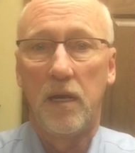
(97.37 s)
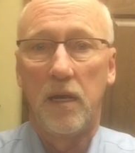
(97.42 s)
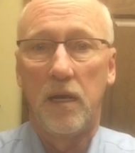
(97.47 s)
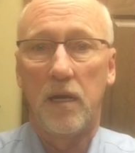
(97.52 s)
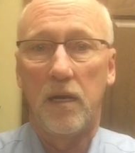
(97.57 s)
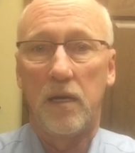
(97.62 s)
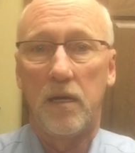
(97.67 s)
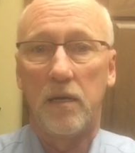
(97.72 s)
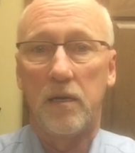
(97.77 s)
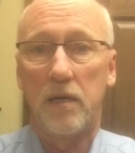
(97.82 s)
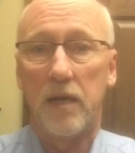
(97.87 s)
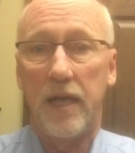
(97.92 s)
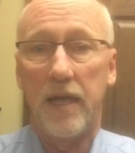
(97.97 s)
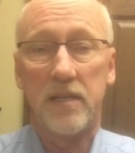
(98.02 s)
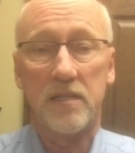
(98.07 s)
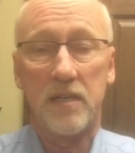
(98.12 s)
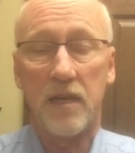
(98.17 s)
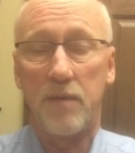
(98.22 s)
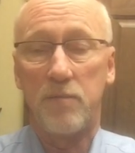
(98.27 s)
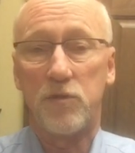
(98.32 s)

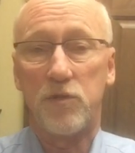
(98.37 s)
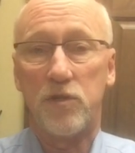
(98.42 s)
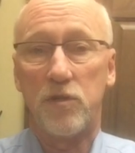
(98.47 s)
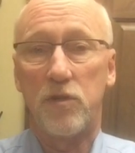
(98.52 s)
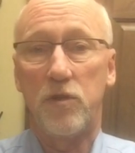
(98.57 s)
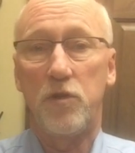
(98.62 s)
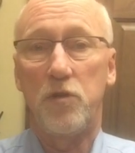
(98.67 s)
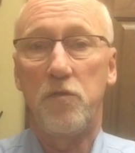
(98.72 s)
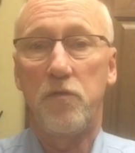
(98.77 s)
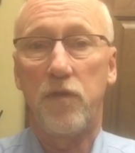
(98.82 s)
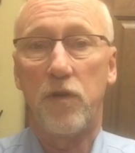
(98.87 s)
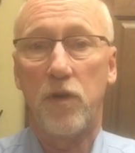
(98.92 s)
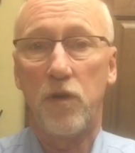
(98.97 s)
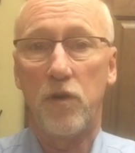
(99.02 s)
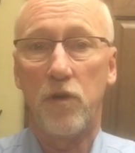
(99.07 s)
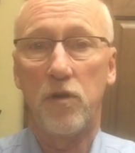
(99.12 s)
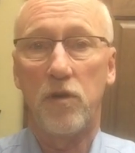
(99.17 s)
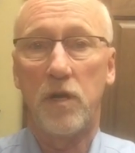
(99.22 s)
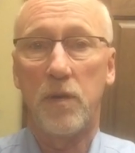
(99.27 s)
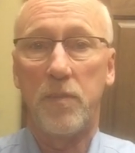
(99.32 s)
As I'm sure you've
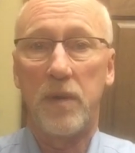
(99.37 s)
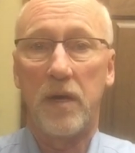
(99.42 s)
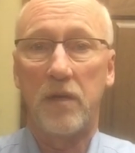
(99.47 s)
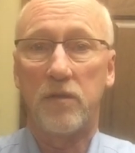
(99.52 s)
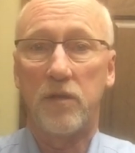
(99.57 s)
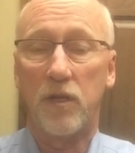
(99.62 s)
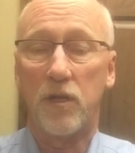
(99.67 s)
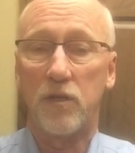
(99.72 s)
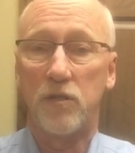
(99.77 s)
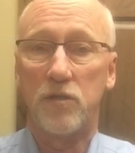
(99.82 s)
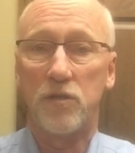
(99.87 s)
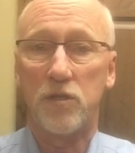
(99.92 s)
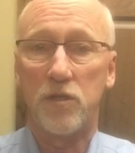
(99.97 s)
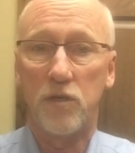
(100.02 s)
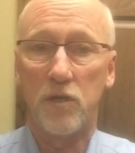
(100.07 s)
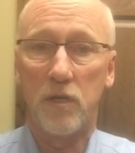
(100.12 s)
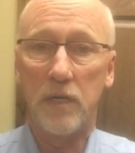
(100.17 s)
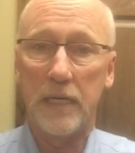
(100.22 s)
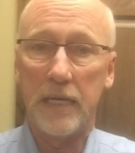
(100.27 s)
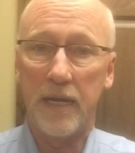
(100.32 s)
heard about the
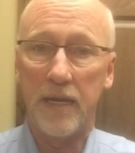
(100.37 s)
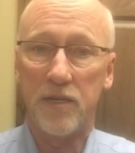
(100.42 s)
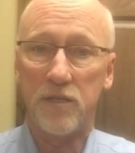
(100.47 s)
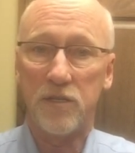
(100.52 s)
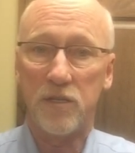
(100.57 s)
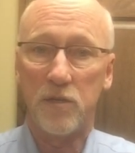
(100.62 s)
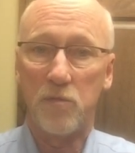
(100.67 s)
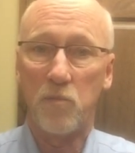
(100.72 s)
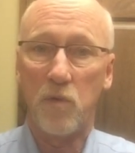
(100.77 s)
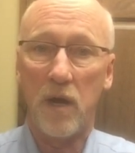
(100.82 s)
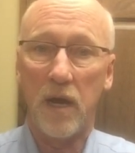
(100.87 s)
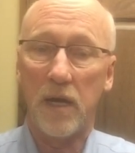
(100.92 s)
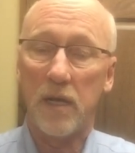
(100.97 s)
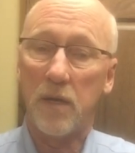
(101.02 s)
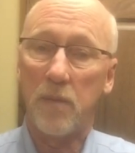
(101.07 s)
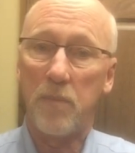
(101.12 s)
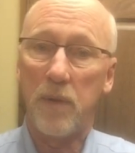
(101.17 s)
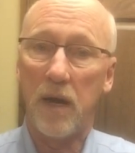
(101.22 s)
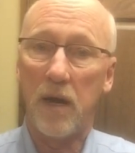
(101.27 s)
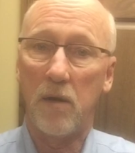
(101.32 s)
concern nationwide
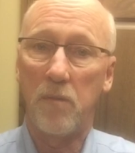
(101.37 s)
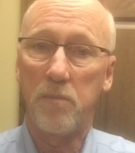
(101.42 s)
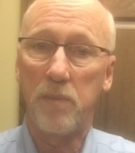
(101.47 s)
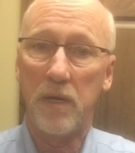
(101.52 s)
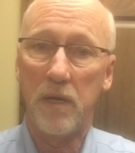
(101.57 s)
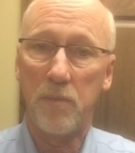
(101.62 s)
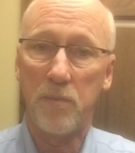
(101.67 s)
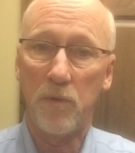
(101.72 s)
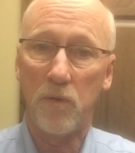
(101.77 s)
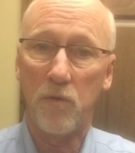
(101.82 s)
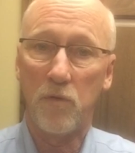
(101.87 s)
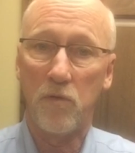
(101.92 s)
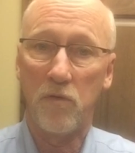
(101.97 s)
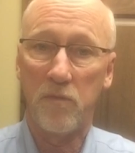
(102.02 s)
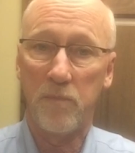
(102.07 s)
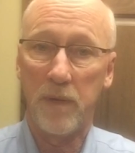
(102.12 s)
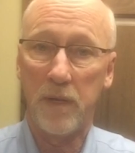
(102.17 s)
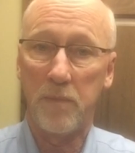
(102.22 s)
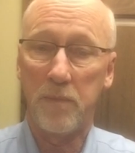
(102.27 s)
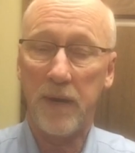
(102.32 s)
about people who
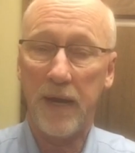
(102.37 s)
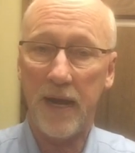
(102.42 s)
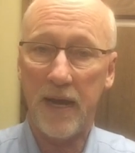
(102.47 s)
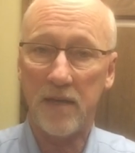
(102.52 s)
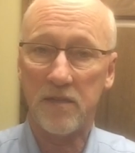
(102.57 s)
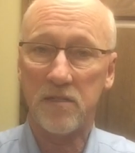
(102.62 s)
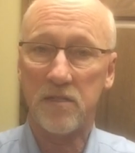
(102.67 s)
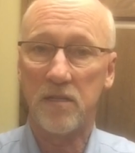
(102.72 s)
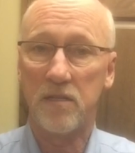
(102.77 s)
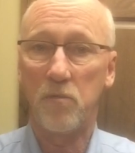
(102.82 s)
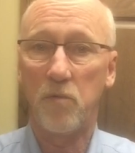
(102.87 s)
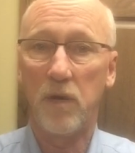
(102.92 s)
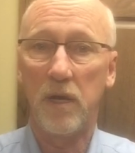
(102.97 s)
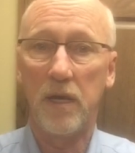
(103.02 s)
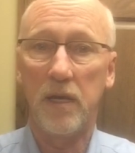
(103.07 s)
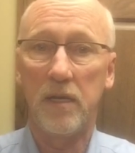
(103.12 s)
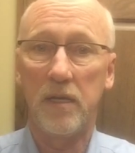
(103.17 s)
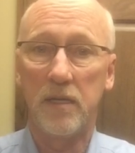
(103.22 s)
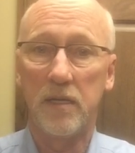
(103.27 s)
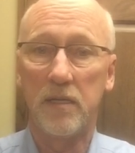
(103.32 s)
have been passing
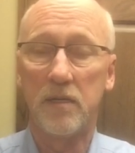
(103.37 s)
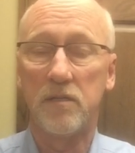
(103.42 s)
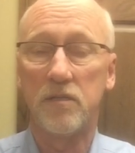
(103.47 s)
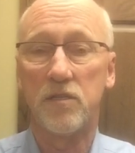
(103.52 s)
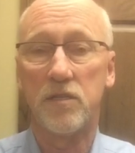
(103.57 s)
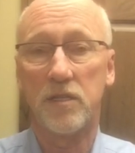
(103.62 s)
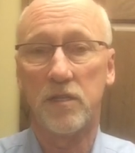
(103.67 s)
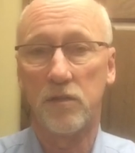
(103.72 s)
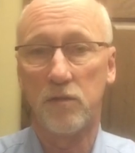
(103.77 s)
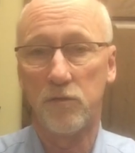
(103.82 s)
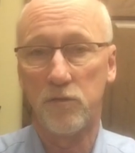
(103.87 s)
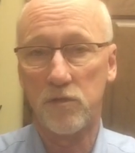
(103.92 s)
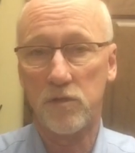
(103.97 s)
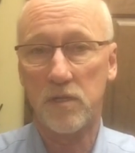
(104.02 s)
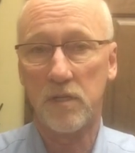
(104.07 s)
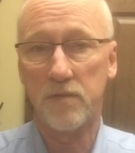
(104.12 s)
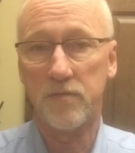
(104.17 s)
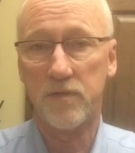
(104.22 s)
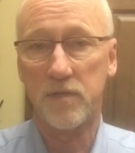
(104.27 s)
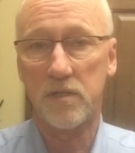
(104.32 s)
away in skilled
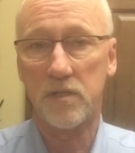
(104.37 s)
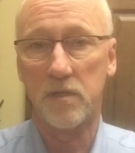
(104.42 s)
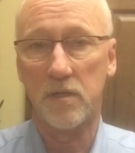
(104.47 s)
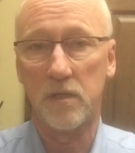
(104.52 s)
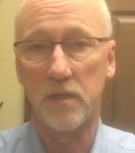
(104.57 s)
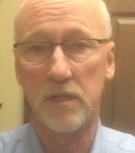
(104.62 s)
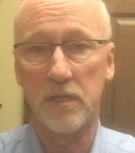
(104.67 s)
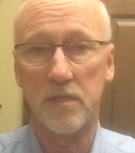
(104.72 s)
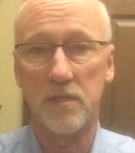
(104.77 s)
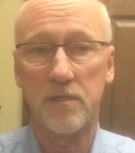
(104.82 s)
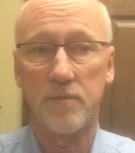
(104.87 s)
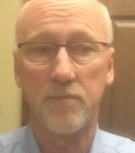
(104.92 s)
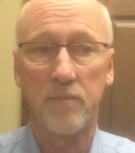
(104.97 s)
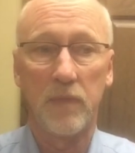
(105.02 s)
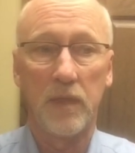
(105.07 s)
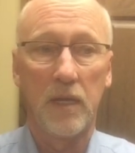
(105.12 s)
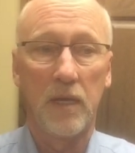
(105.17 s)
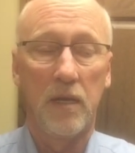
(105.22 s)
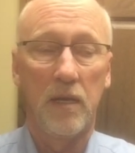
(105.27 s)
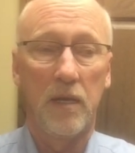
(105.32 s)
nursing facilities
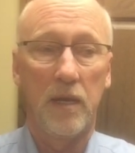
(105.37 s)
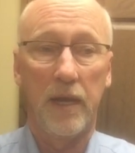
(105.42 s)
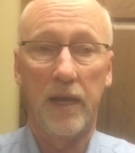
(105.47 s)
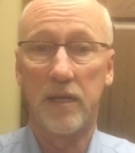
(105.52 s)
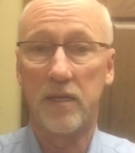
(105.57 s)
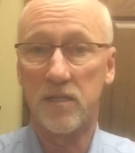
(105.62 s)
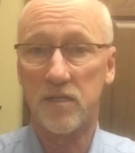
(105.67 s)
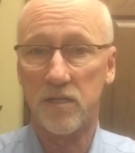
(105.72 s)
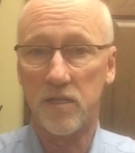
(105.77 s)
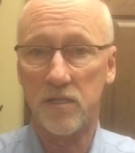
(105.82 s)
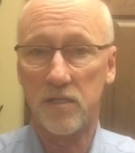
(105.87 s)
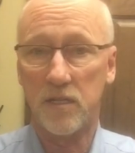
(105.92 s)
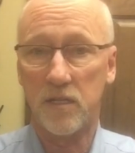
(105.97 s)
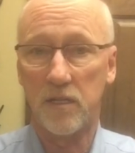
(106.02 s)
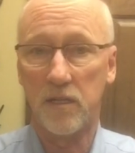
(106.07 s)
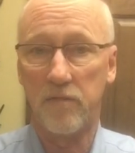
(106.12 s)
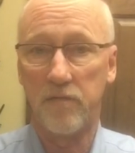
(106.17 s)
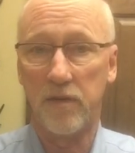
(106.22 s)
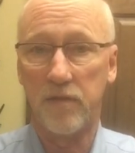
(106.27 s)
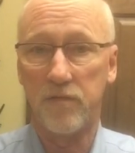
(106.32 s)
and assisted
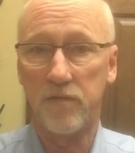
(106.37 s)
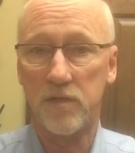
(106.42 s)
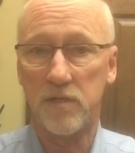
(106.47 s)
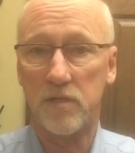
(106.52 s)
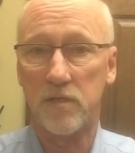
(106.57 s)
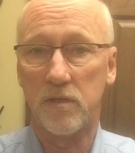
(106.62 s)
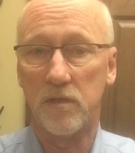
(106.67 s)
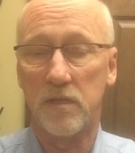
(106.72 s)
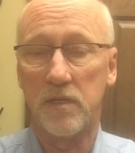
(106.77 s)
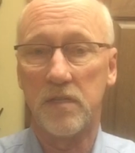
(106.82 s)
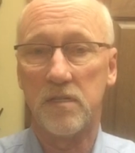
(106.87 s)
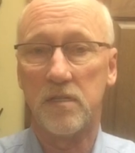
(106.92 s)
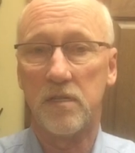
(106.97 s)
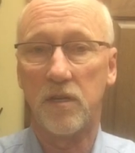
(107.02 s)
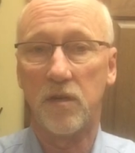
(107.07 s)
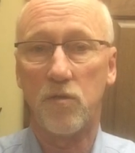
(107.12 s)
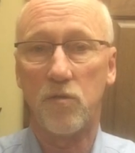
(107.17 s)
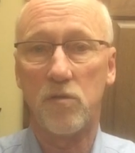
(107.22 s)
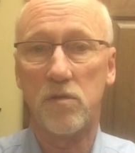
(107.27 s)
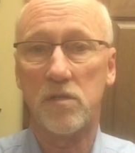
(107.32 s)
living facilities. And
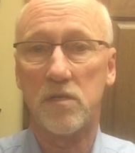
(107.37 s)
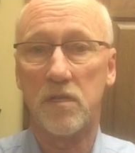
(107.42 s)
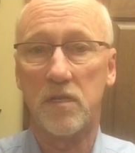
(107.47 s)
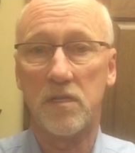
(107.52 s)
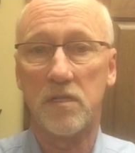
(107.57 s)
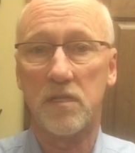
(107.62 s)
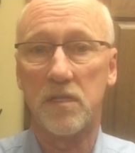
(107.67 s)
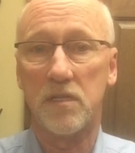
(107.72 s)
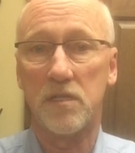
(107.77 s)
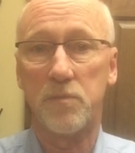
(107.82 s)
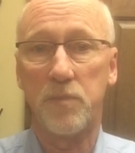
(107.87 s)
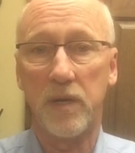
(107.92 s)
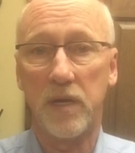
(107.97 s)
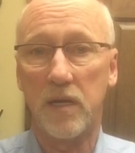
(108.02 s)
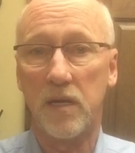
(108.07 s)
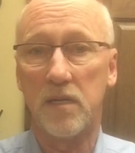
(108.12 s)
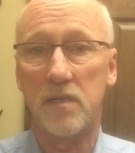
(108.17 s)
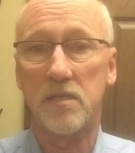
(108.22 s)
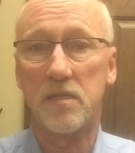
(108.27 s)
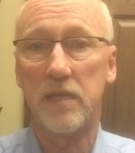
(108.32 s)
of course, this is
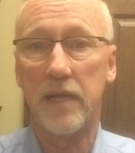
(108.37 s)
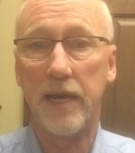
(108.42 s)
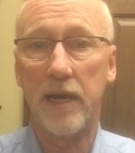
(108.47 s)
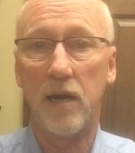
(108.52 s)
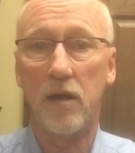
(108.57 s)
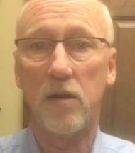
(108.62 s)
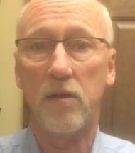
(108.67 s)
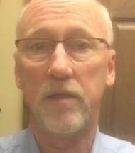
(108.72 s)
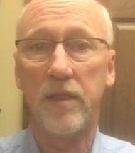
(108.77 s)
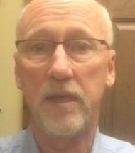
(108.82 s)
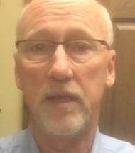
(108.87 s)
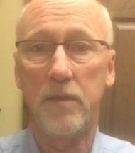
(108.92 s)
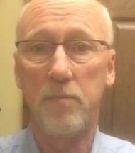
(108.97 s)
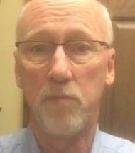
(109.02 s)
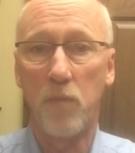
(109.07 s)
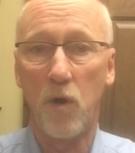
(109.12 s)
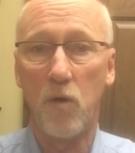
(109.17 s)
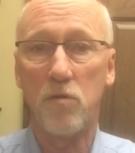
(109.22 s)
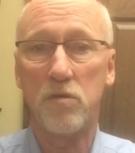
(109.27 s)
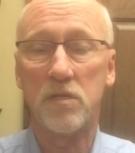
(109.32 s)
because they are the
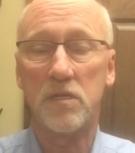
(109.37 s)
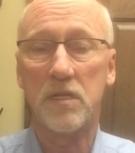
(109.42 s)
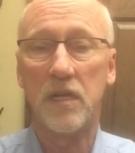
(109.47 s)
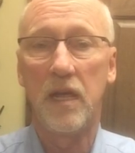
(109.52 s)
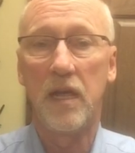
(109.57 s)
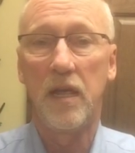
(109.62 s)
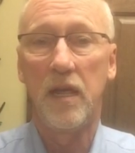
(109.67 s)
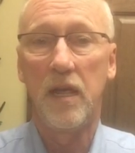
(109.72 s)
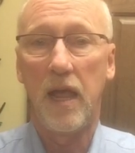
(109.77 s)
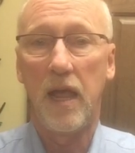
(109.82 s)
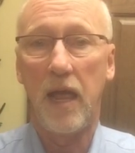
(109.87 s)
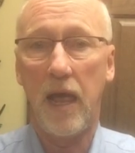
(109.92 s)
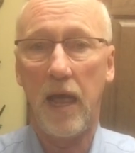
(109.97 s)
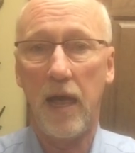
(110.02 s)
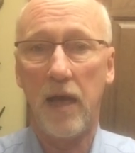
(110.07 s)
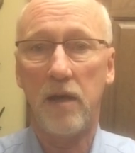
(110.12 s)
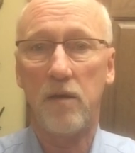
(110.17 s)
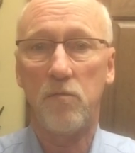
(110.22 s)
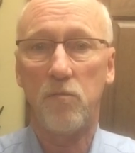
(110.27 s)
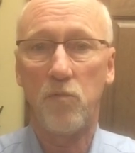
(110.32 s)
most
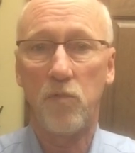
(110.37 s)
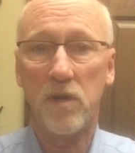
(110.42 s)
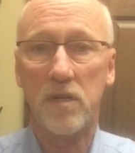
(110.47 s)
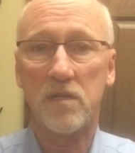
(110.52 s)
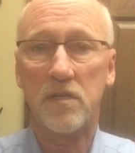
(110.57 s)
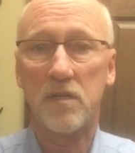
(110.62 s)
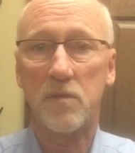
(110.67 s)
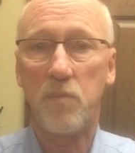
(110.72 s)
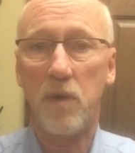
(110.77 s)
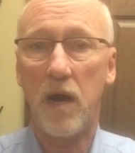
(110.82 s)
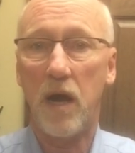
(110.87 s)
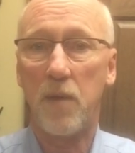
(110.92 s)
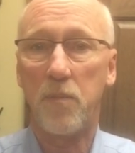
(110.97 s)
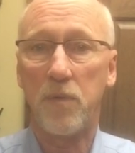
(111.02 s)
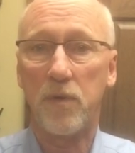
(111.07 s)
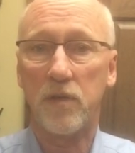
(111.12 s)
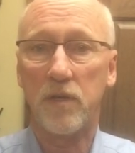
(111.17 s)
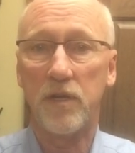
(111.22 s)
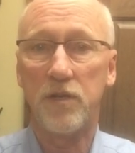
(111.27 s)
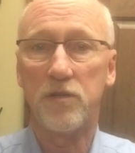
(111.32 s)
at-risk
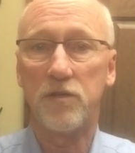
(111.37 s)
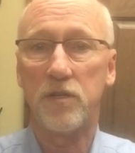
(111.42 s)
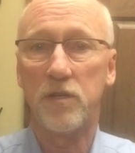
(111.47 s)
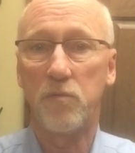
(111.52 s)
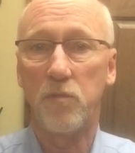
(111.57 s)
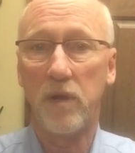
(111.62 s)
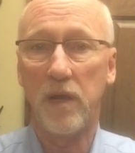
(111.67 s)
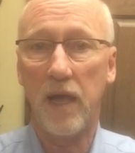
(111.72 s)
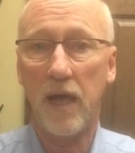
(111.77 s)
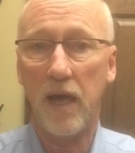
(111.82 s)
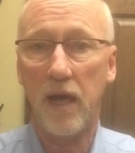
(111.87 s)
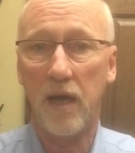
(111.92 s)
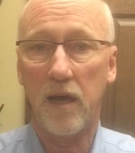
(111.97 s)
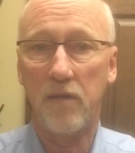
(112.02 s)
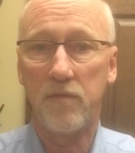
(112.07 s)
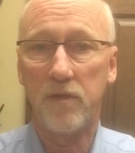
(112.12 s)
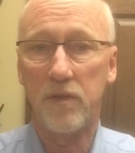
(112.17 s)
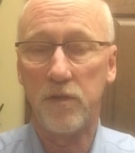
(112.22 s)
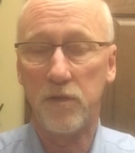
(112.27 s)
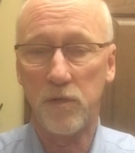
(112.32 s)
population we
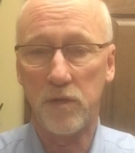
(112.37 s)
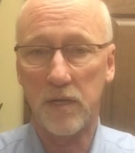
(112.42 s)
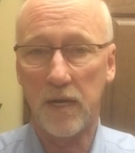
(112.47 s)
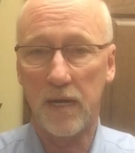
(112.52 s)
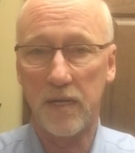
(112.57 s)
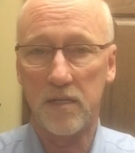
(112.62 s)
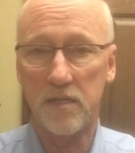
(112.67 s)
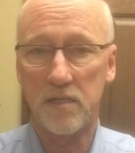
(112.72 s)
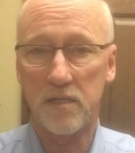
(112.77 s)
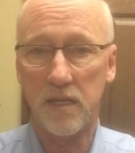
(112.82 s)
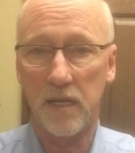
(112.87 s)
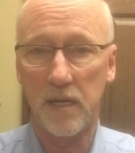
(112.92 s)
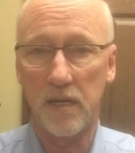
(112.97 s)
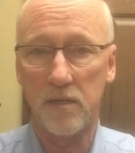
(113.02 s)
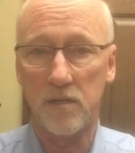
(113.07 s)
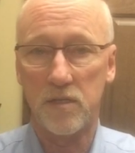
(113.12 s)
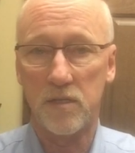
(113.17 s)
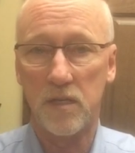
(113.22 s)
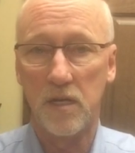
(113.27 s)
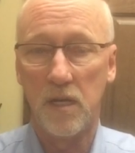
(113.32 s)
have in the United
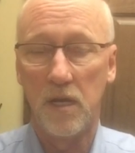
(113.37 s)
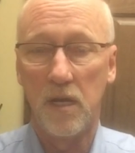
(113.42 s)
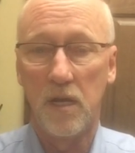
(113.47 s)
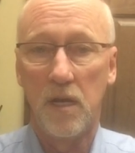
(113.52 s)
States.